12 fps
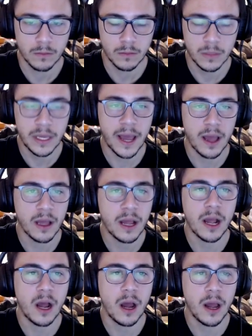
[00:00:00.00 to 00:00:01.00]
Yeah.
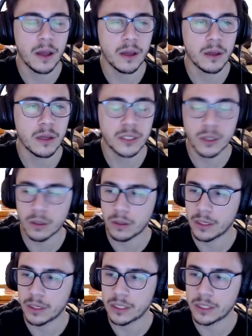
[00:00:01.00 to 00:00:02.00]
Is
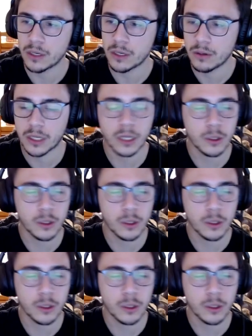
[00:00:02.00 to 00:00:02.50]
there?